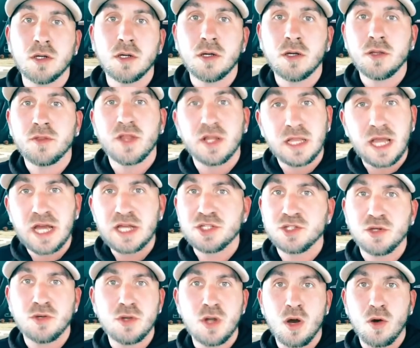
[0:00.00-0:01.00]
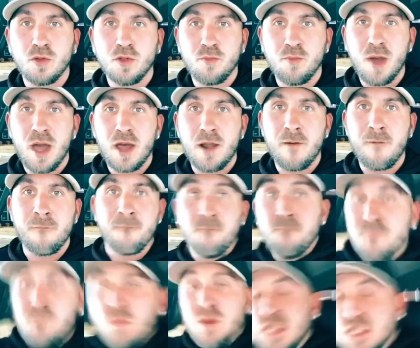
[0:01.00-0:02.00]
The less you know, the
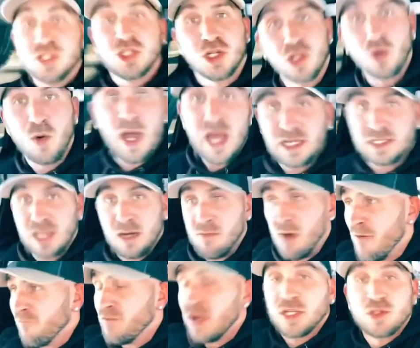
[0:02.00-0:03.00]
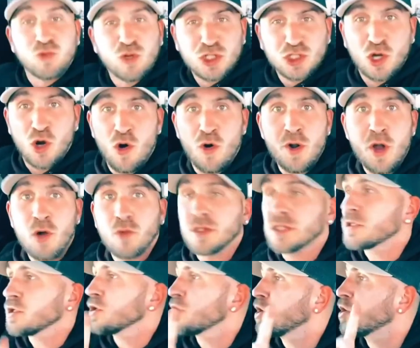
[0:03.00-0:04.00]
better. Get your little ass out my face. What's going on?
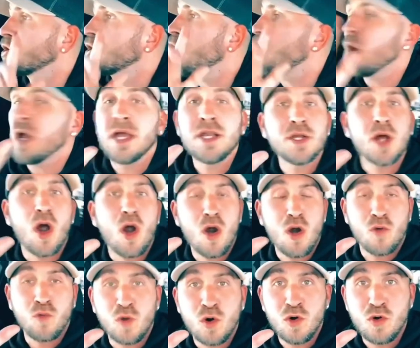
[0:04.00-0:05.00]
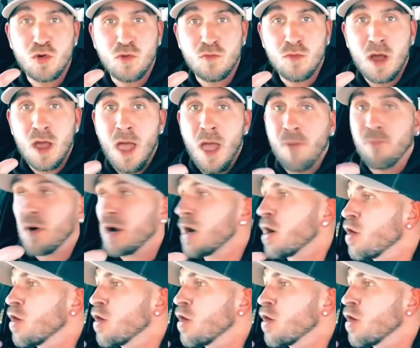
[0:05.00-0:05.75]
This little girl go into her room, bring her